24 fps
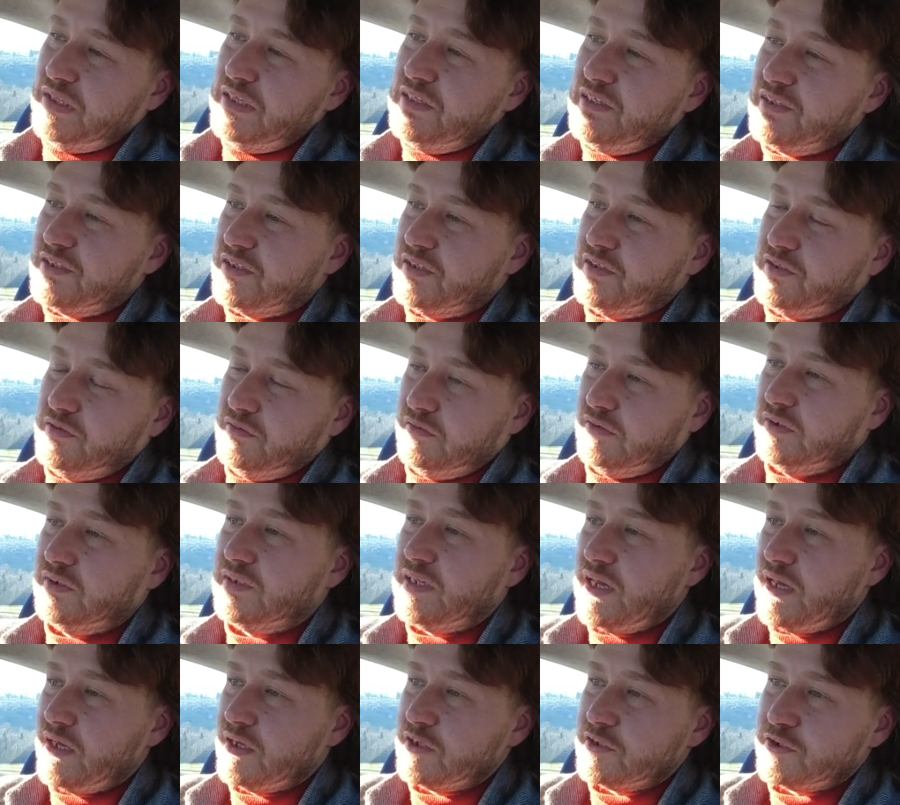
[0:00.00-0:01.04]
pieces on
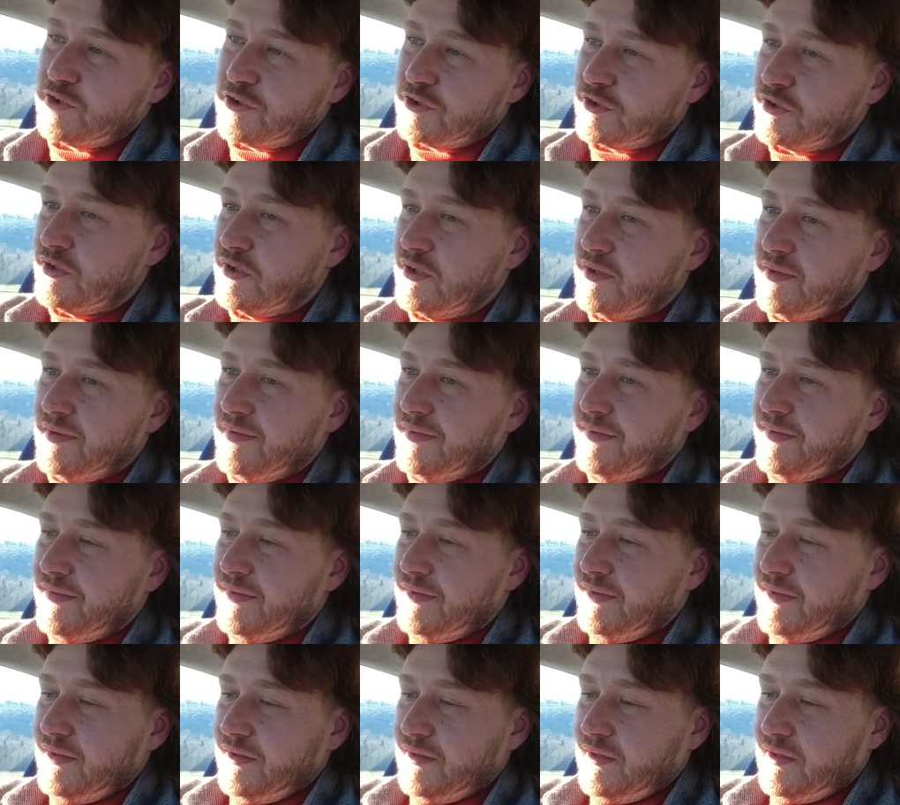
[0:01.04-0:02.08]
the dash.
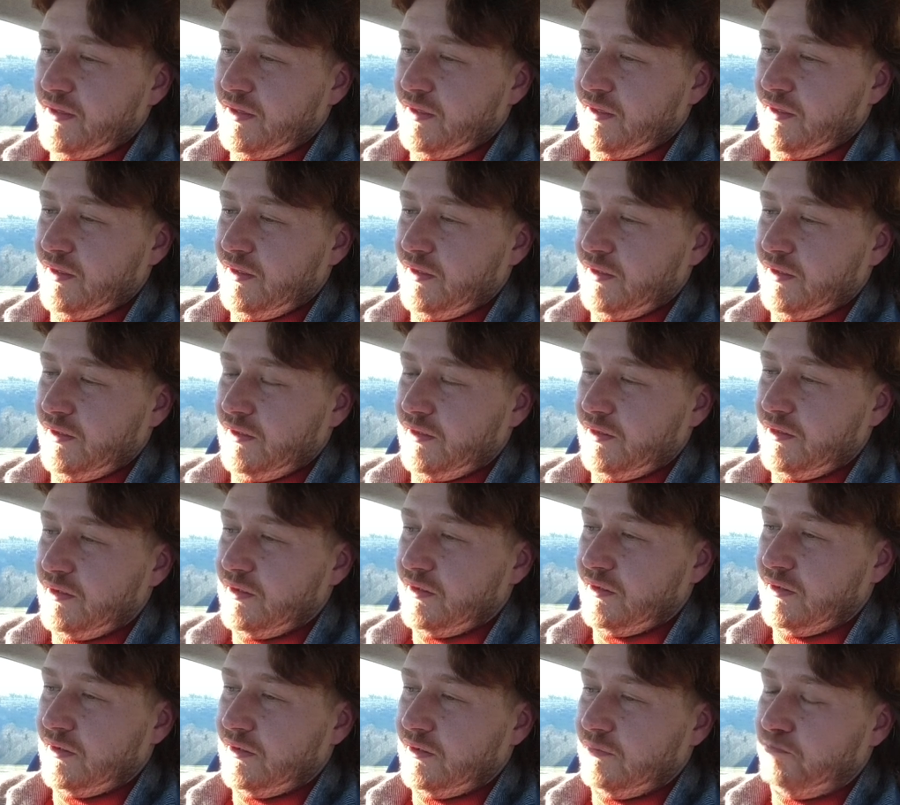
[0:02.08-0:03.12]

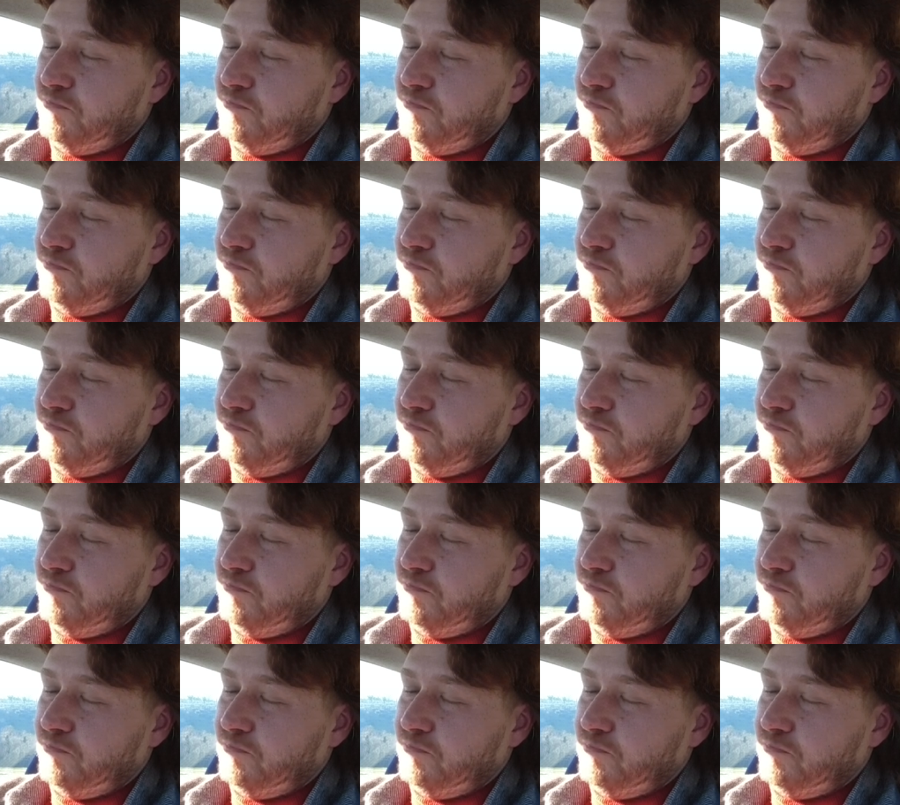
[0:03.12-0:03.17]
And